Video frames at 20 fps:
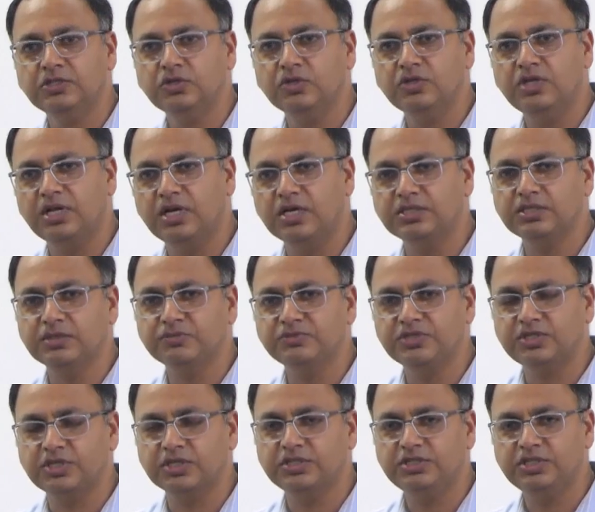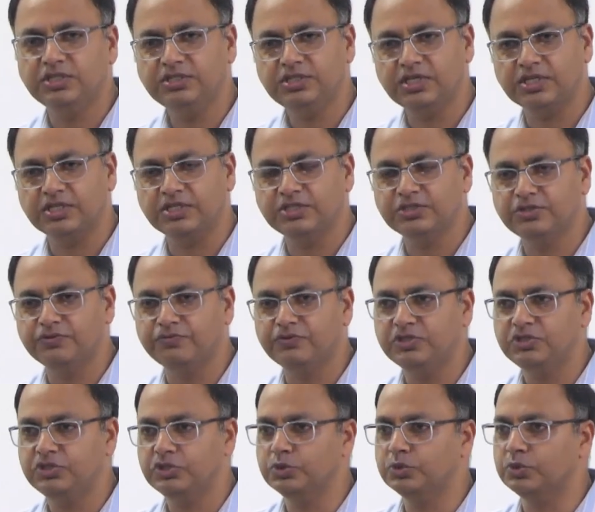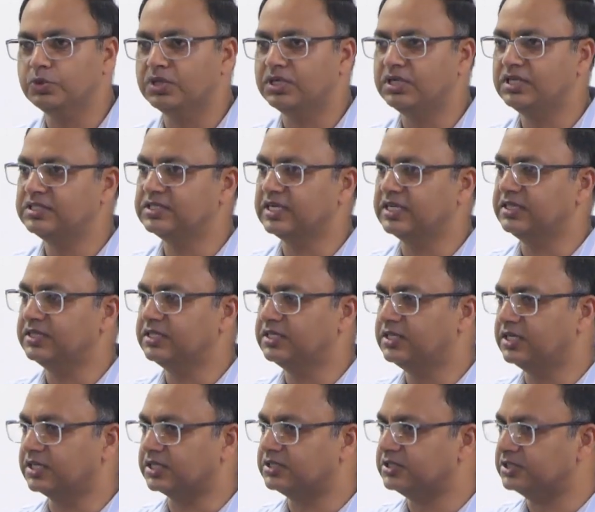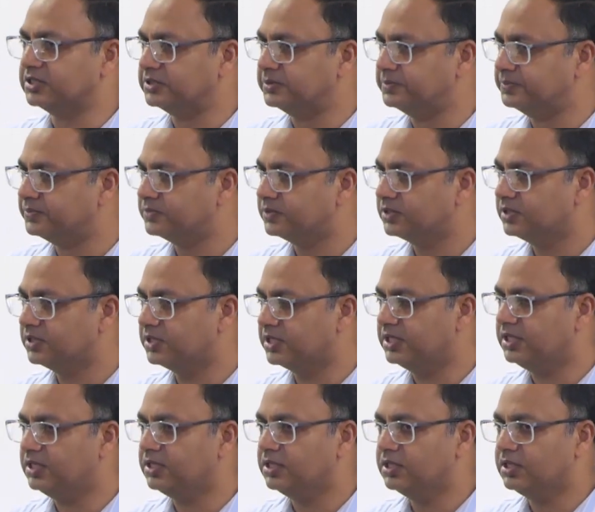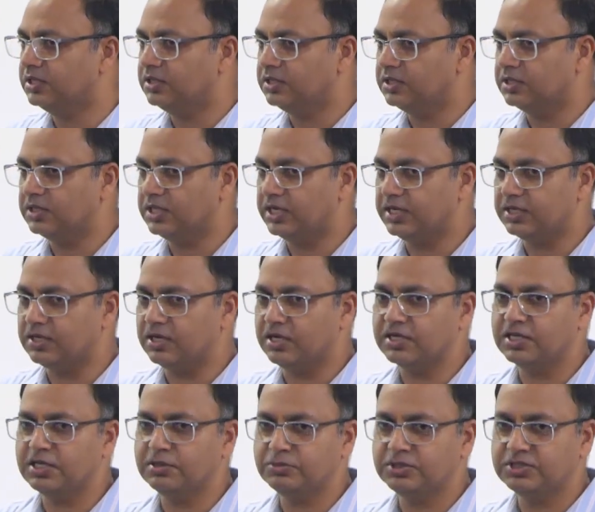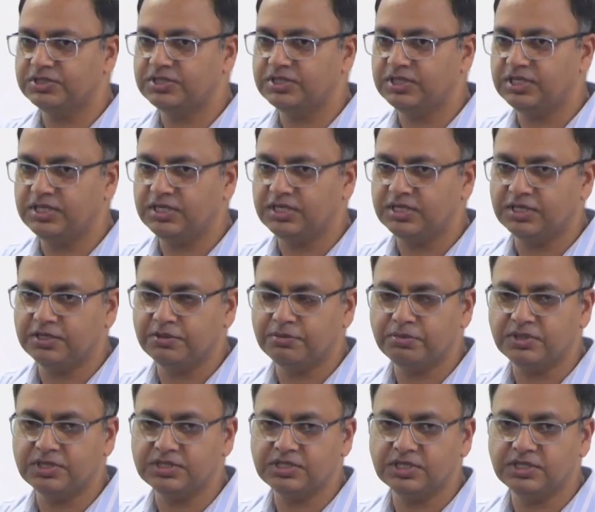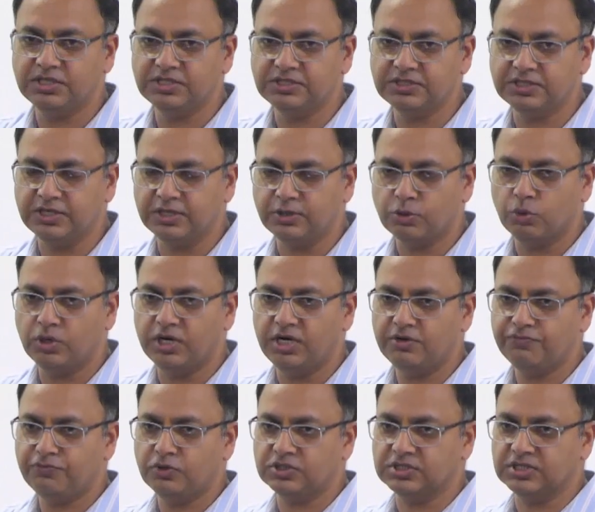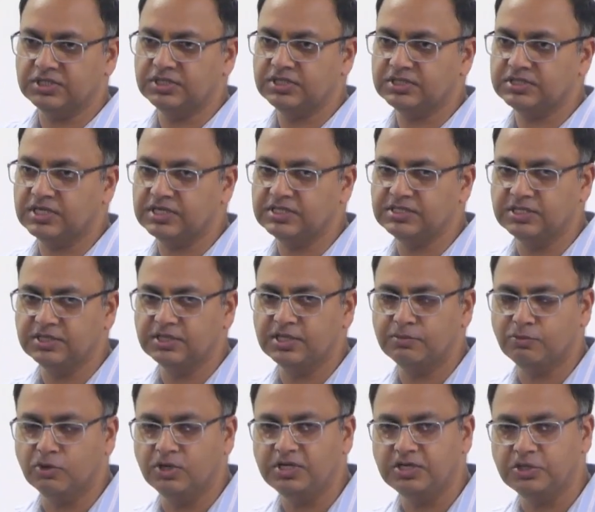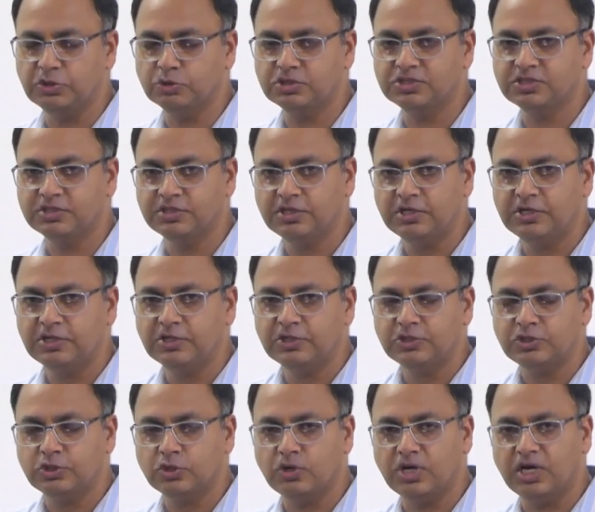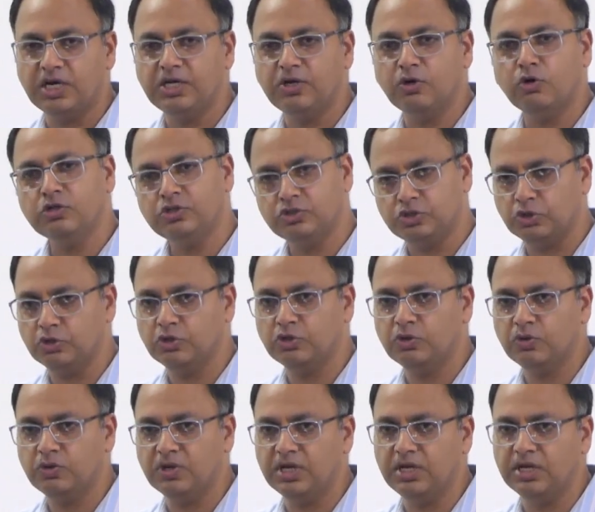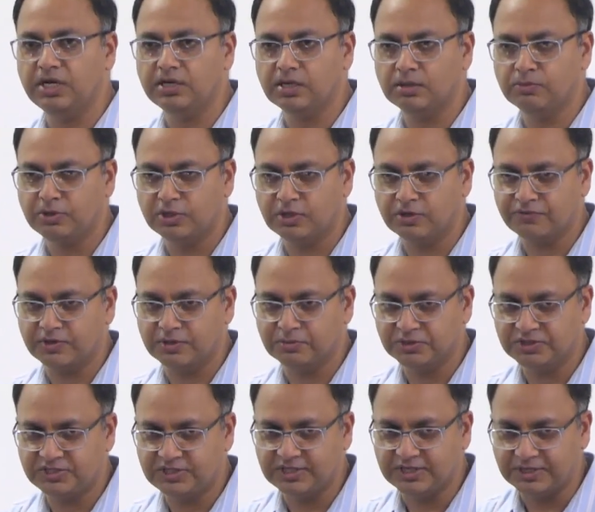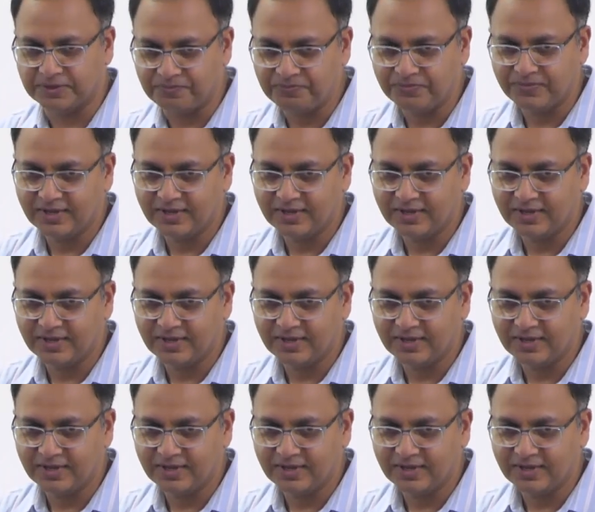So there are some structures against which you design the drugs, right? That a chemistry person is required for synthesizing the molecules. So I also know a little bit of chemistry.